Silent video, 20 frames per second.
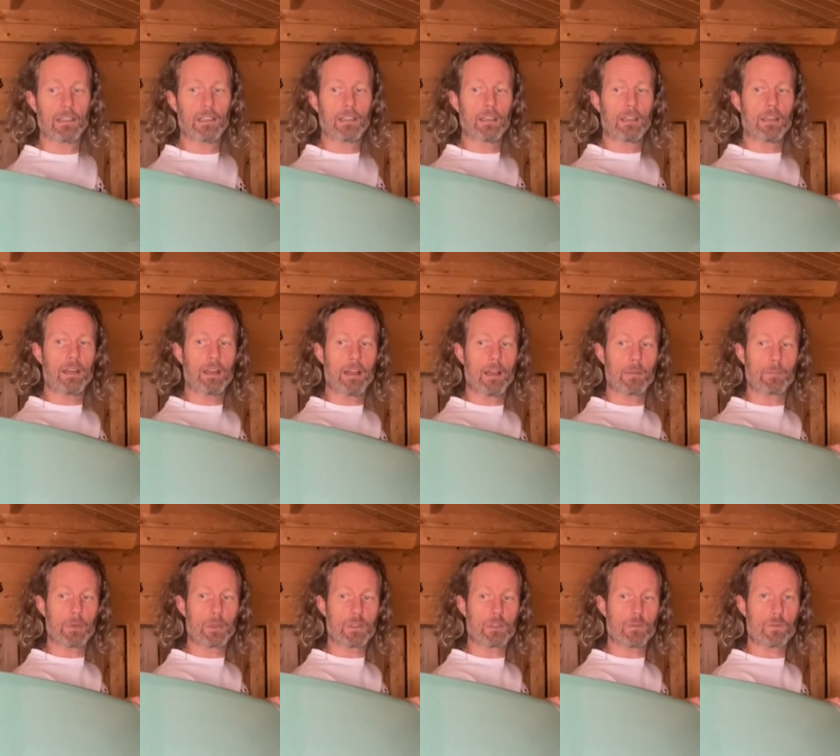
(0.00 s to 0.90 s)

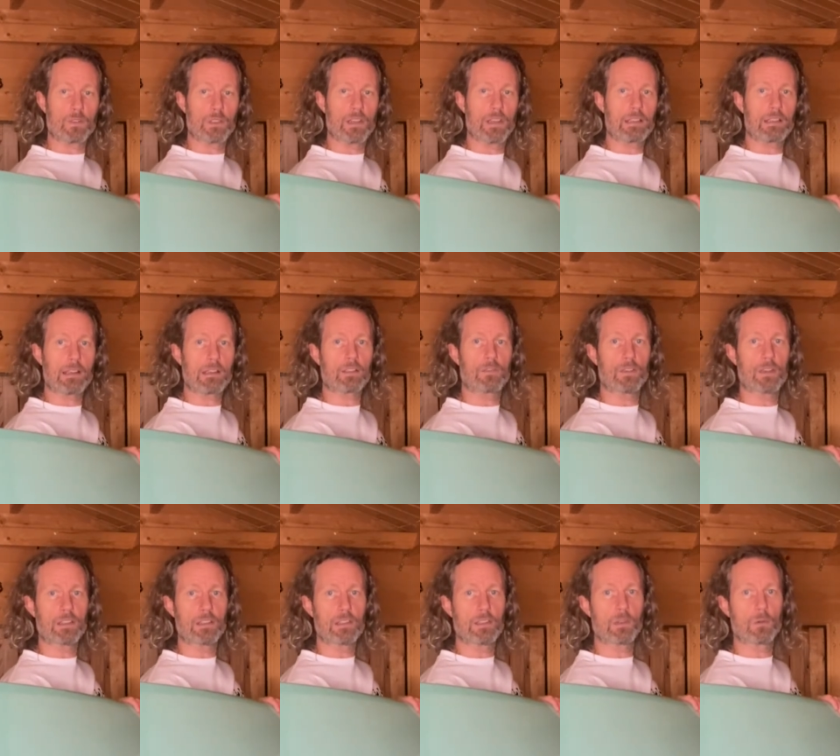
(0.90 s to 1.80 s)
because obviously there's less
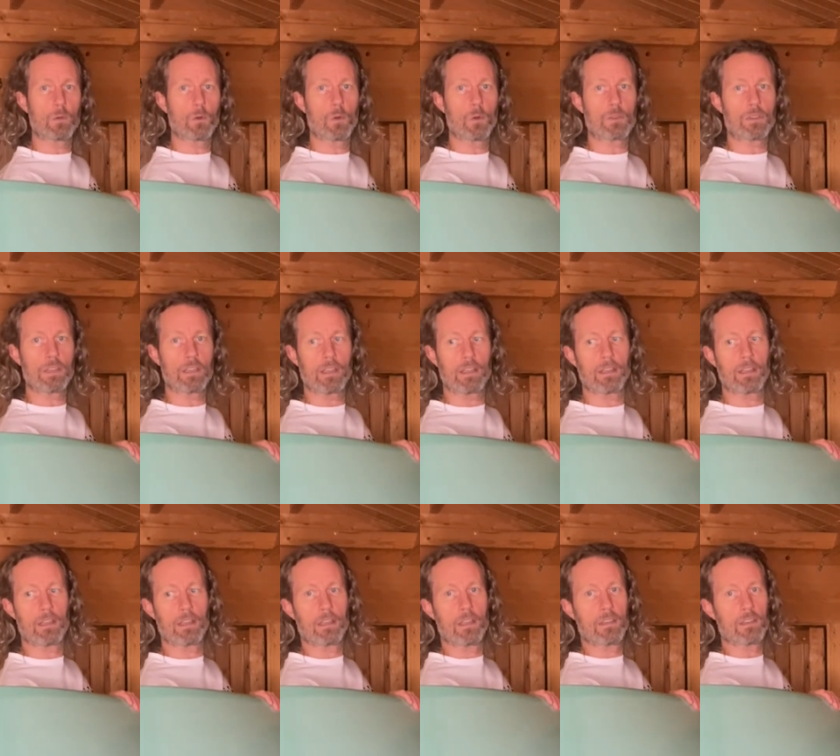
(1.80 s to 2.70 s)
fins in the water
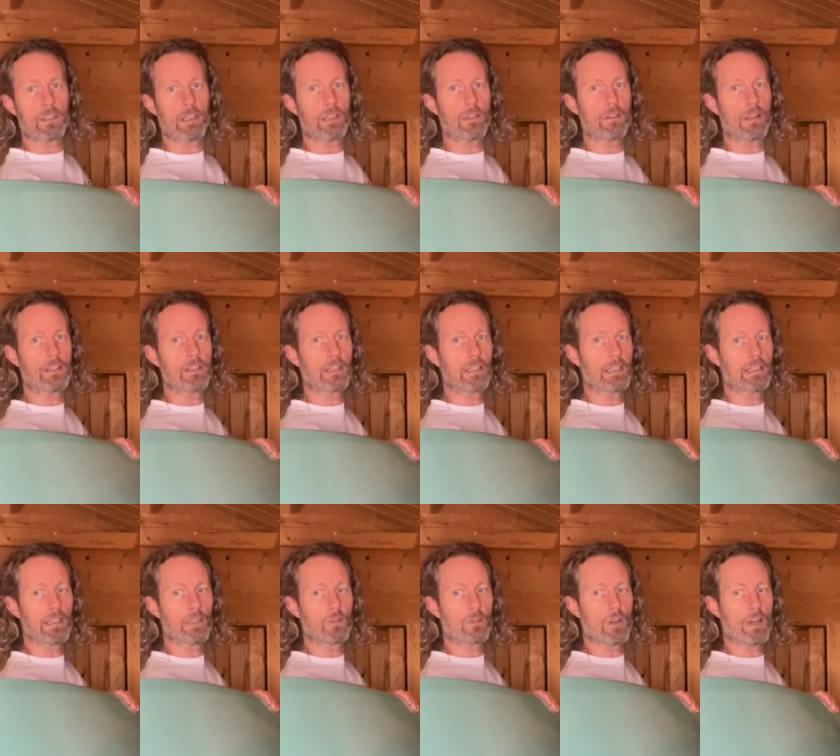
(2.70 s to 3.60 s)
generating
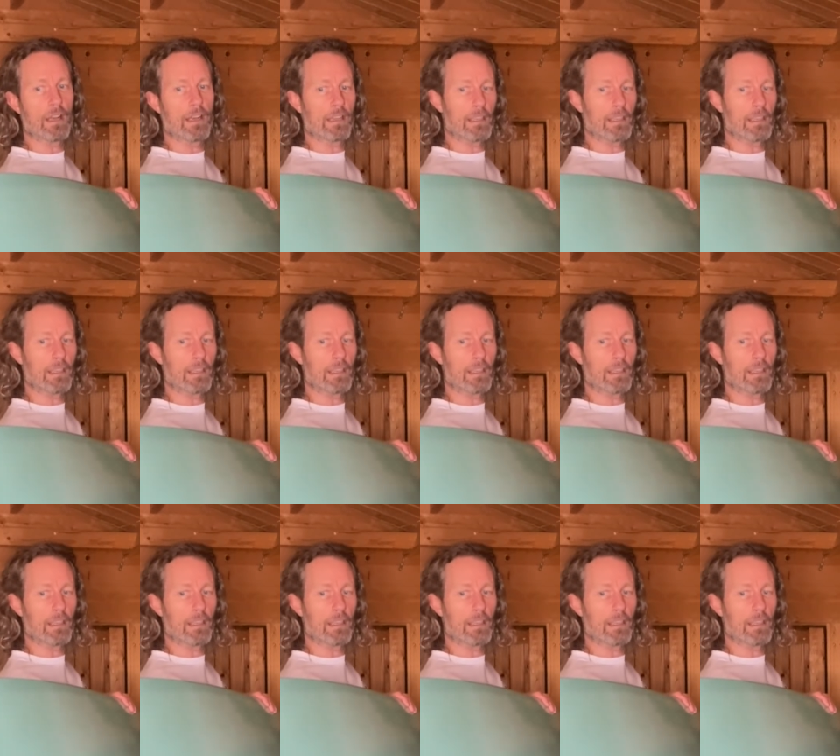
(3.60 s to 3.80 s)
any drag.